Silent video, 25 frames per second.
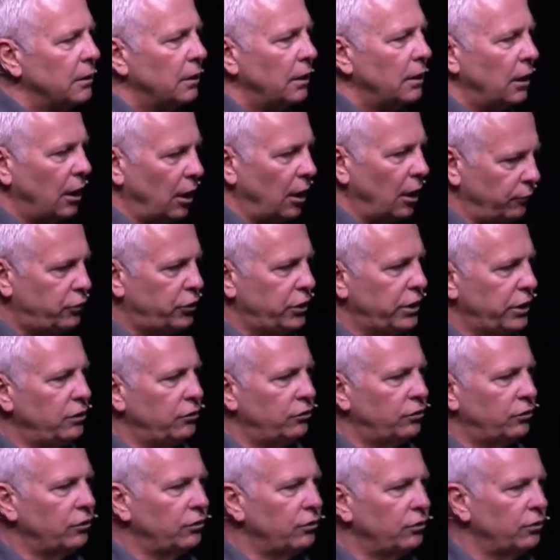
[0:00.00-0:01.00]
of
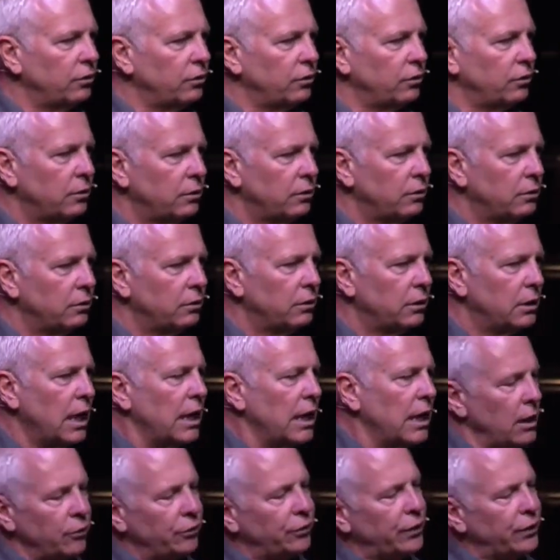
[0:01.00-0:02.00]
Jesus.
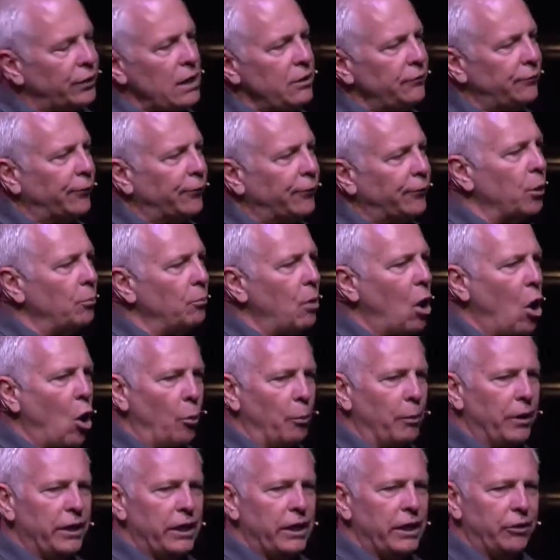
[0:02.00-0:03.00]
Now, think for a
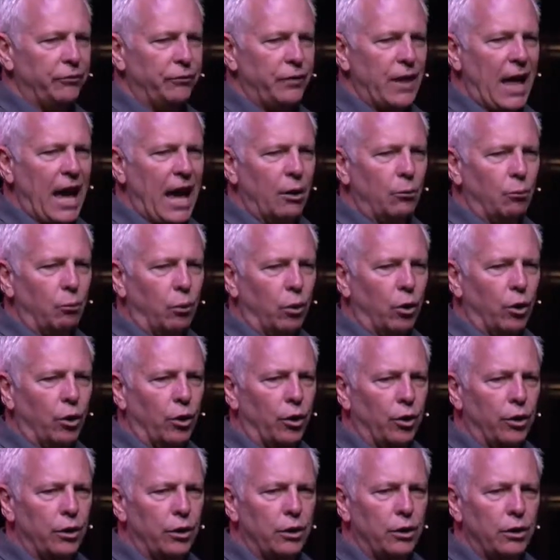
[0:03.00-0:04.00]
moment if that
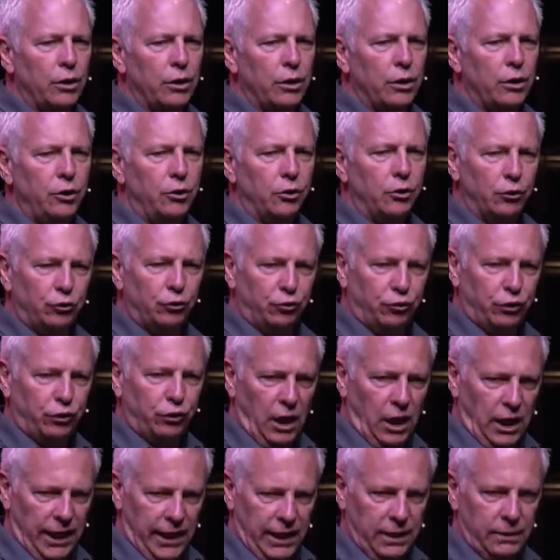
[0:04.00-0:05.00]
were your
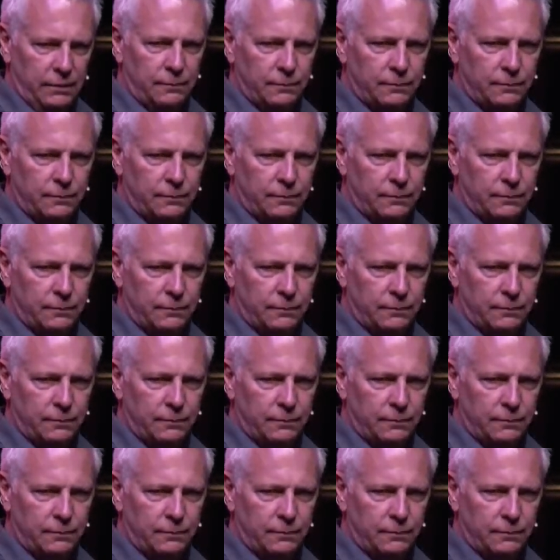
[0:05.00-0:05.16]
son,